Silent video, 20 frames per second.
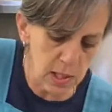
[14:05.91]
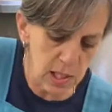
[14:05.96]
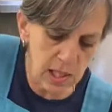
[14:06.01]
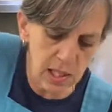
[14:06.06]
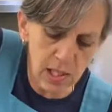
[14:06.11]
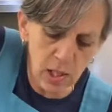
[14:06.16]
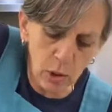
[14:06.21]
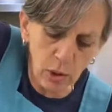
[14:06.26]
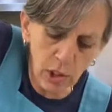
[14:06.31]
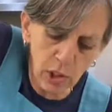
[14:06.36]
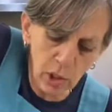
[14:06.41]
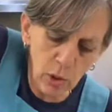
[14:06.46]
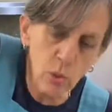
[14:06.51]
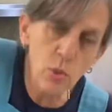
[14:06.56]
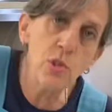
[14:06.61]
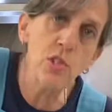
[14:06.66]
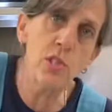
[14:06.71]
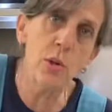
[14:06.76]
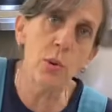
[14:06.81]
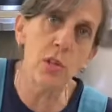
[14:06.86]
These are
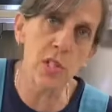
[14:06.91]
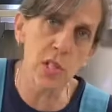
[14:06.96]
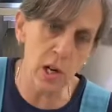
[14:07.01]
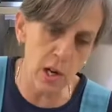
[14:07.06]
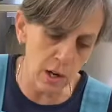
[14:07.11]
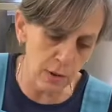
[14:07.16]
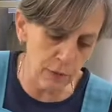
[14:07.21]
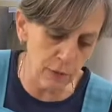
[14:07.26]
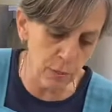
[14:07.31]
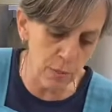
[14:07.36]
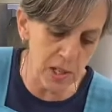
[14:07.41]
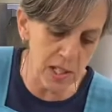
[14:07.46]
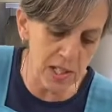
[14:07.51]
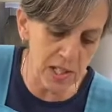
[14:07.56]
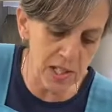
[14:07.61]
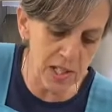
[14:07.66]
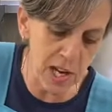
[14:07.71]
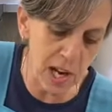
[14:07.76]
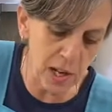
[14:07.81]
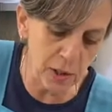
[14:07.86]
huge, so it's hard for me
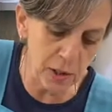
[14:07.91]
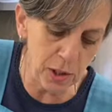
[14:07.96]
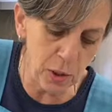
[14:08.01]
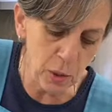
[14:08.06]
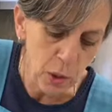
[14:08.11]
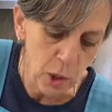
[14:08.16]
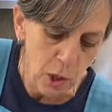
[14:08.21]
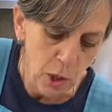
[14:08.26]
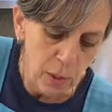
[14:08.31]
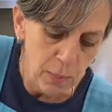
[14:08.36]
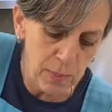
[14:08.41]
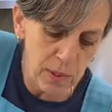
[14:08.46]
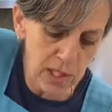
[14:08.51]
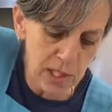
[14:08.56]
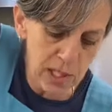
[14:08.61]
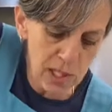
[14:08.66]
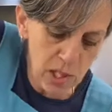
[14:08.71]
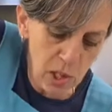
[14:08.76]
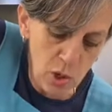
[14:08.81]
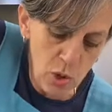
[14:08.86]
to tell you
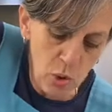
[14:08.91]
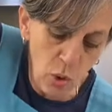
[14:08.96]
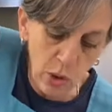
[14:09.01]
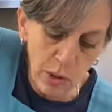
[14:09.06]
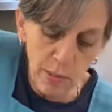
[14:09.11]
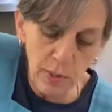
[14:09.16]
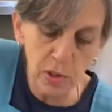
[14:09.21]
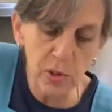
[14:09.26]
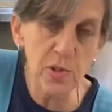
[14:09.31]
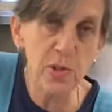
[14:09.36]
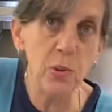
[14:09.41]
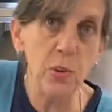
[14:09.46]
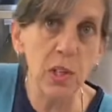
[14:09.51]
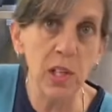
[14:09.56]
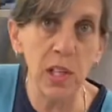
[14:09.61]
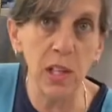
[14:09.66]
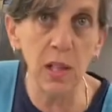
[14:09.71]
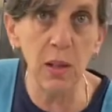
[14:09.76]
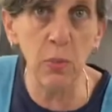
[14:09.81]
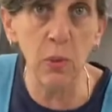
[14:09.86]
because a normal
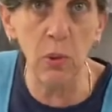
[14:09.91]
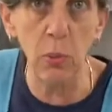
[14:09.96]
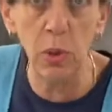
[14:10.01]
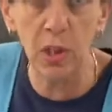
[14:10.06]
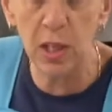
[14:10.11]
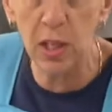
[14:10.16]
zucchini we wouldn't